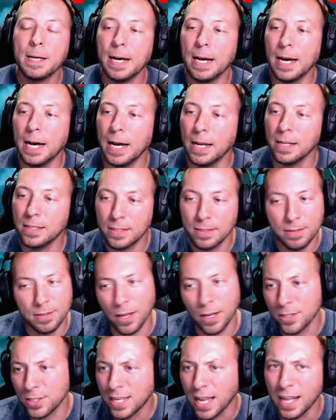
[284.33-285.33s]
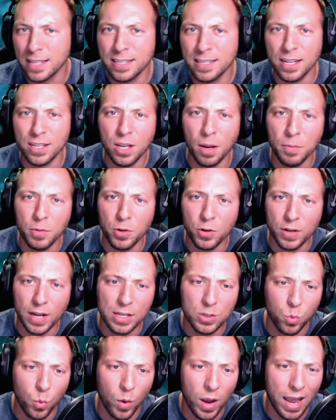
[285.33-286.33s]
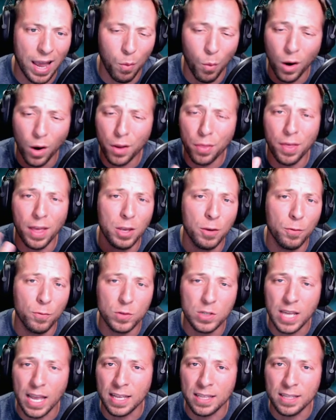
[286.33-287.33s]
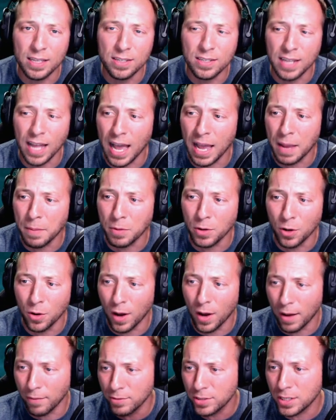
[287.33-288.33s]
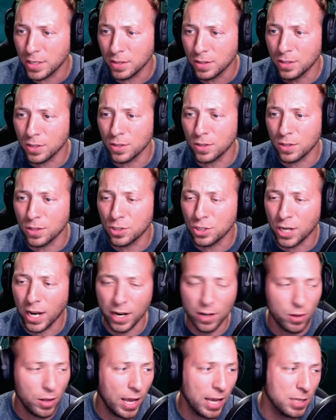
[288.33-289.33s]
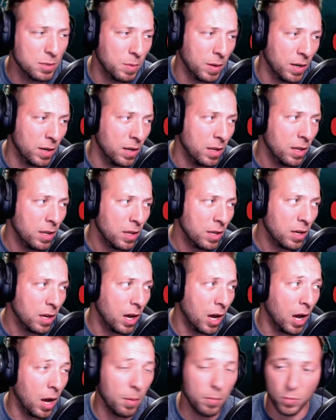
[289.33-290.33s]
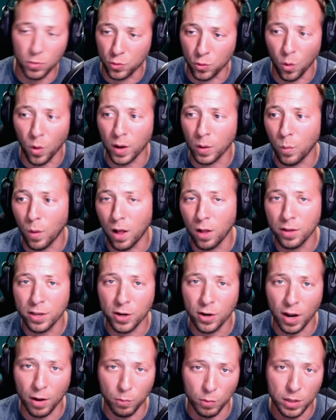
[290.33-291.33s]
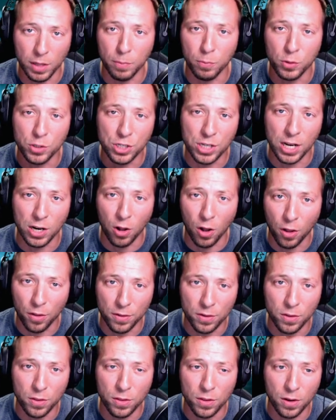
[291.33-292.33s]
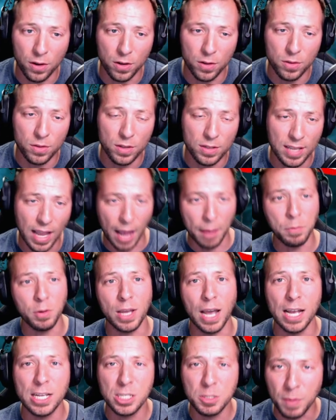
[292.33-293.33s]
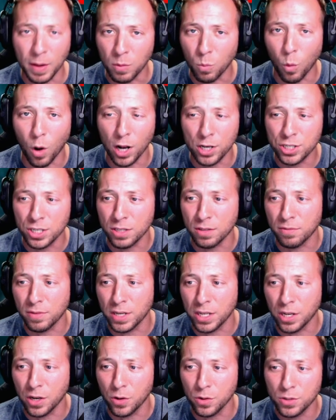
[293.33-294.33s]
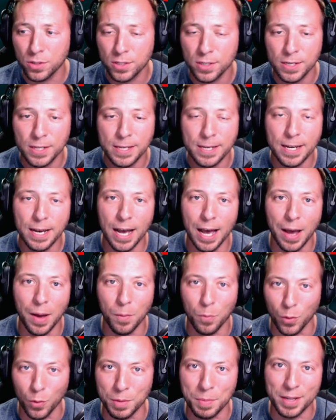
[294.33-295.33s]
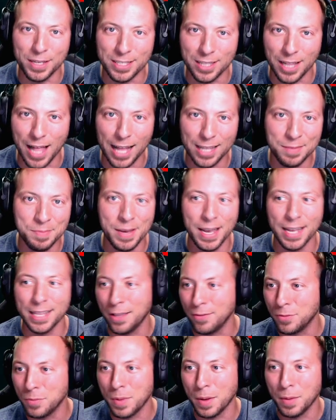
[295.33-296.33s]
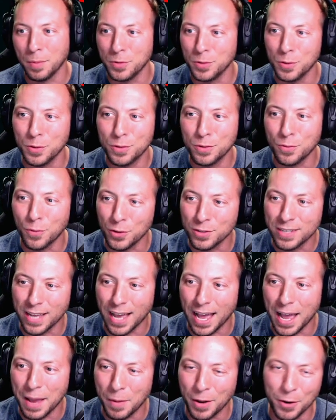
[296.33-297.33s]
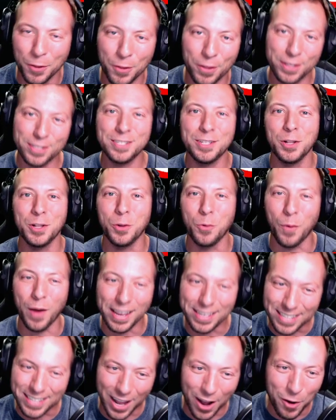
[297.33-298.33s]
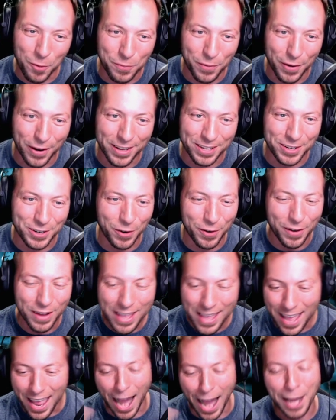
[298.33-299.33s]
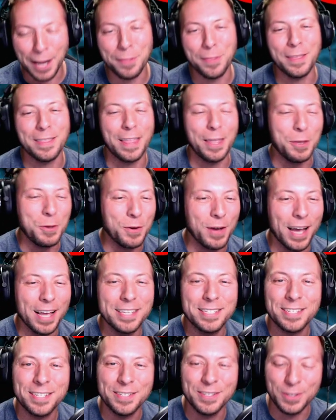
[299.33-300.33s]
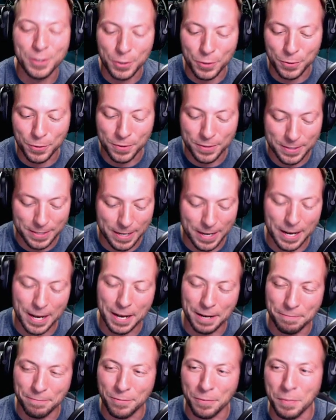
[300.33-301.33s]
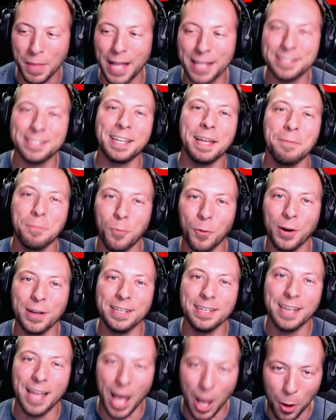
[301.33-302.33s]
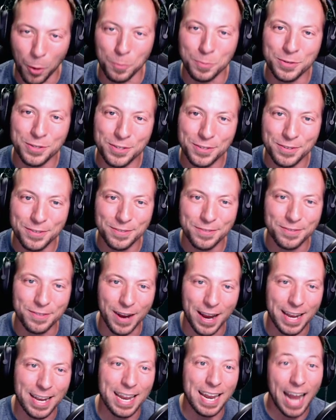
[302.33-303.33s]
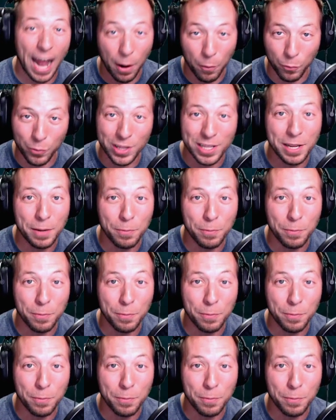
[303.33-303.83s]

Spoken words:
Tons of content coming your guys' way. I want to thank you for taking this time. You know, obviously the channel has been growing well here. I really appreciate all the time you guys spend watching the videos. Really means a lot to me. I'd love to be able to do this full time. I know that's still a ways out, but you know, anything that you guys can do from that standpoint helps, right? And I really